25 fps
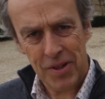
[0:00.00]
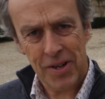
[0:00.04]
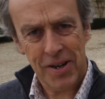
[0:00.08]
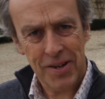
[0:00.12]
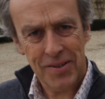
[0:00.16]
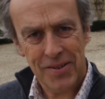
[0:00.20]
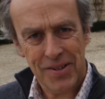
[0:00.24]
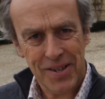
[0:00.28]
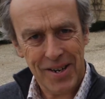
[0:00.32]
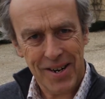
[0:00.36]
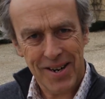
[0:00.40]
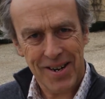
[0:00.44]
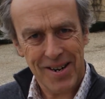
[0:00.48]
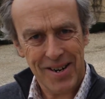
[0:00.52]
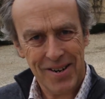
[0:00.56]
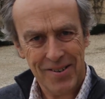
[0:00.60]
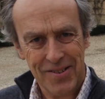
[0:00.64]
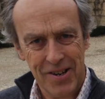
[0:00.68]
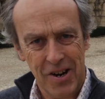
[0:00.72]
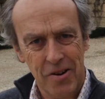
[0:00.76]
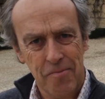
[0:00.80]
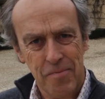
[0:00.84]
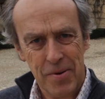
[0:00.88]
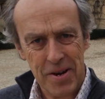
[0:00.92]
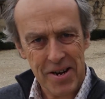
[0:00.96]
of those
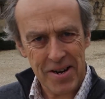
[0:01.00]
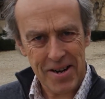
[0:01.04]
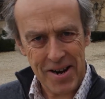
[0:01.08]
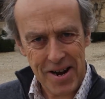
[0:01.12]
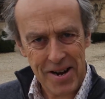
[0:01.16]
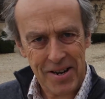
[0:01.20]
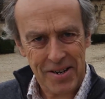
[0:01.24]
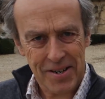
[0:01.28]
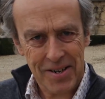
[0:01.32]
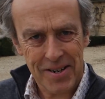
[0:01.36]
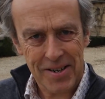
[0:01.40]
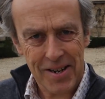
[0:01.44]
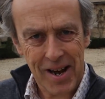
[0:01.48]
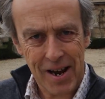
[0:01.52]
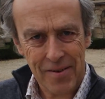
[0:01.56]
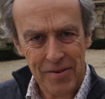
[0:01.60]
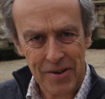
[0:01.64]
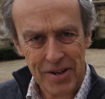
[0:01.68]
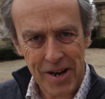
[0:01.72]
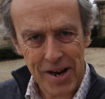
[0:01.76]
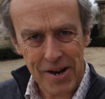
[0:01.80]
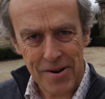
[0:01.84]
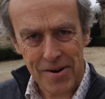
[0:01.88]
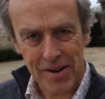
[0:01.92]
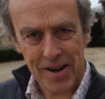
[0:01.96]
cars I've been itching to have a
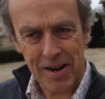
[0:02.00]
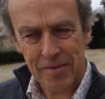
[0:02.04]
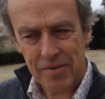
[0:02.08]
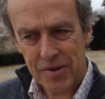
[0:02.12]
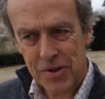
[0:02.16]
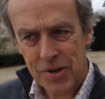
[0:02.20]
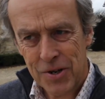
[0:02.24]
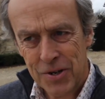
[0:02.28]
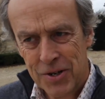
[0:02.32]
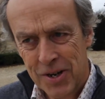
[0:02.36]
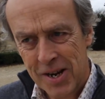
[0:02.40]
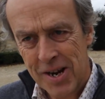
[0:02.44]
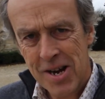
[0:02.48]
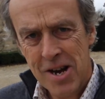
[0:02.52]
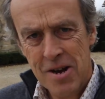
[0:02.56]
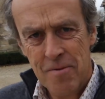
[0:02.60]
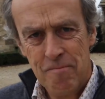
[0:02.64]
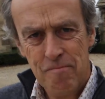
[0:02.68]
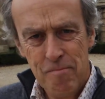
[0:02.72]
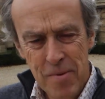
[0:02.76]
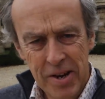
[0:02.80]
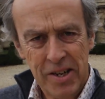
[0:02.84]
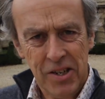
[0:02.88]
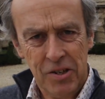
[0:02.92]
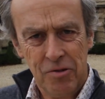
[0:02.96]
go in. I've heard
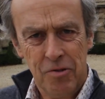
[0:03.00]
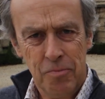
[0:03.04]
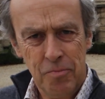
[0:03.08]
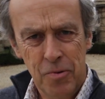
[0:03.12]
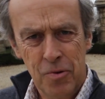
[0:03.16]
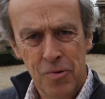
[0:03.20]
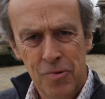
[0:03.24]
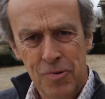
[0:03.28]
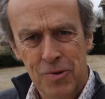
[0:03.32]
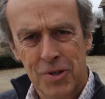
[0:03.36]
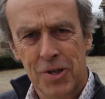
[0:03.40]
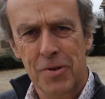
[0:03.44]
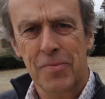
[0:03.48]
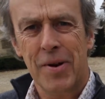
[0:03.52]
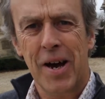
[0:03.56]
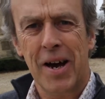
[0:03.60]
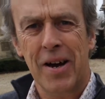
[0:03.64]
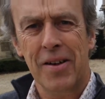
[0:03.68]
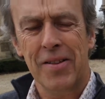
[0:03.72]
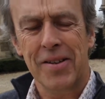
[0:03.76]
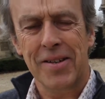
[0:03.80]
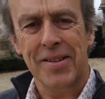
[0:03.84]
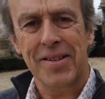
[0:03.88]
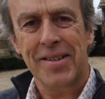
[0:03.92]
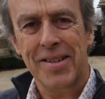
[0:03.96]
mixed reports
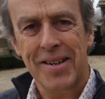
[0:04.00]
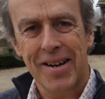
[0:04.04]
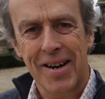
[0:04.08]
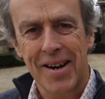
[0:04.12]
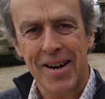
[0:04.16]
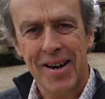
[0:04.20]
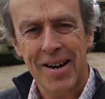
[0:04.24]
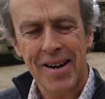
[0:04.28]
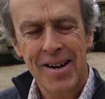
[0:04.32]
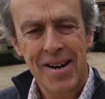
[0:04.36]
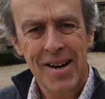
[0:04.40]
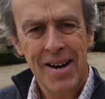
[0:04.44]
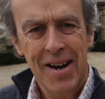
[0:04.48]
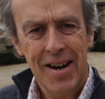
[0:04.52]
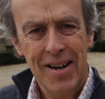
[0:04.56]
about this car.